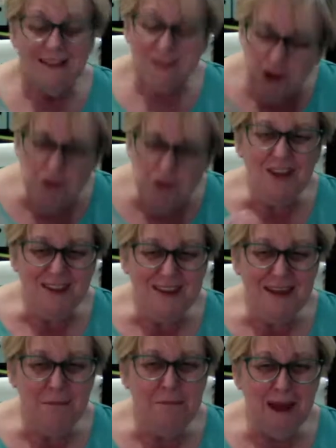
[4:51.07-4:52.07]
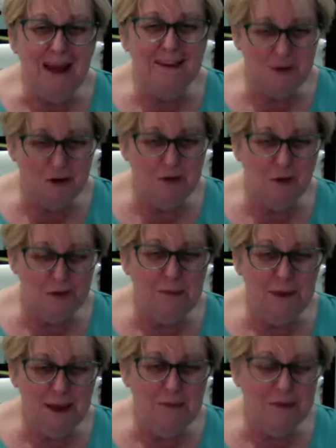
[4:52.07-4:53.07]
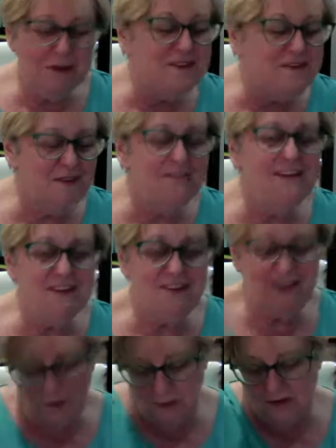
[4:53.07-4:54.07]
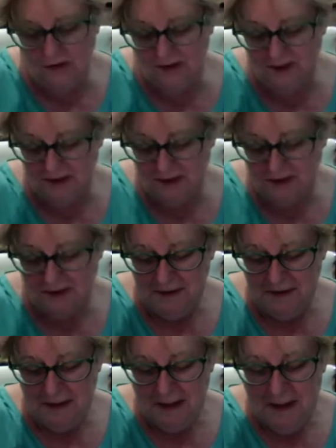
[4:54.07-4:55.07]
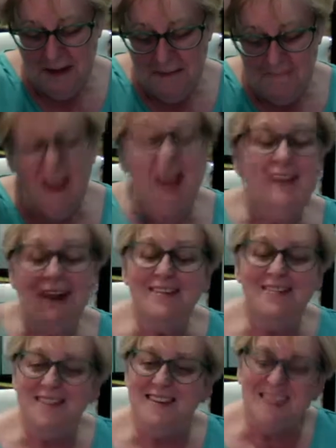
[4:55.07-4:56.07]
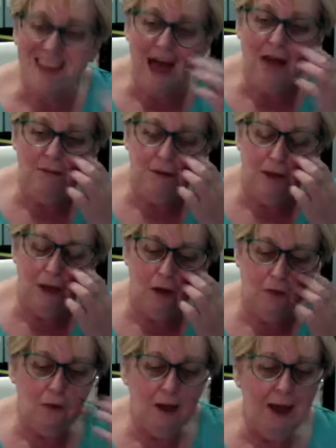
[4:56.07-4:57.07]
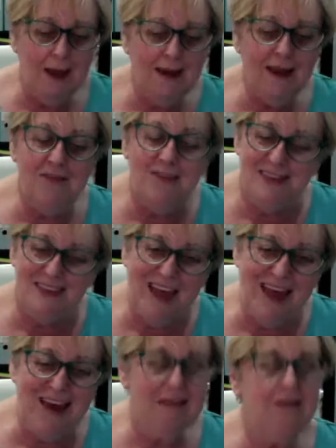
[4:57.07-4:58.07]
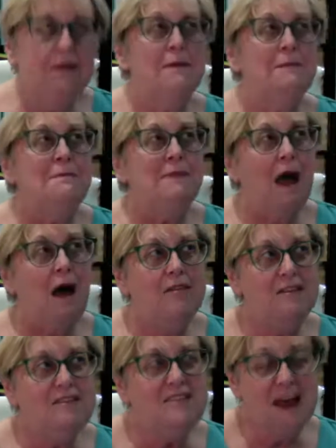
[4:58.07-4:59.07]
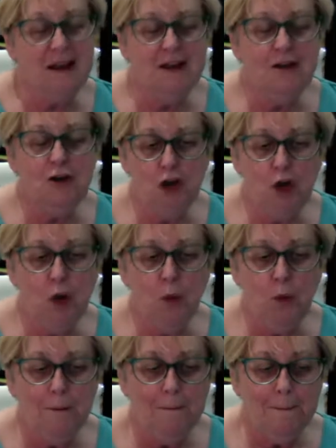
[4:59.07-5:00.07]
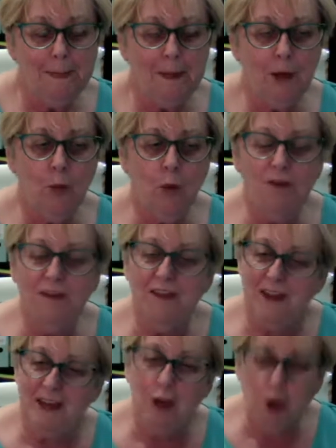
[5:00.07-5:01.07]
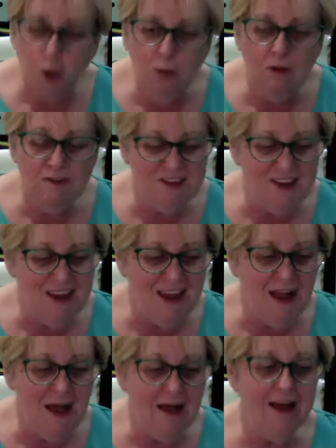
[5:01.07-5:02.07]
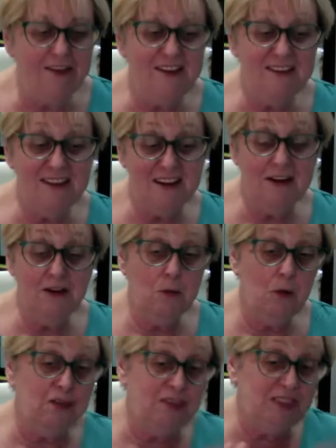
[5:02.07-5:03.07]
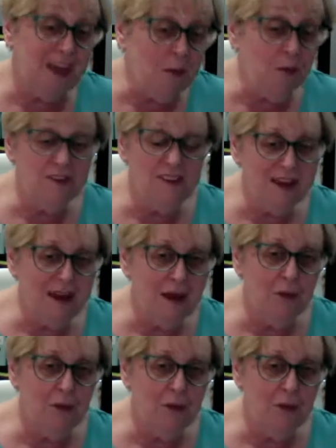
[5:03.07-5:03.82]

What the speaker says: judging the impact on other people is very difficult, unless they tell you, and even then, are they telling you what they think you want to hear? Are they telling you what they want to hear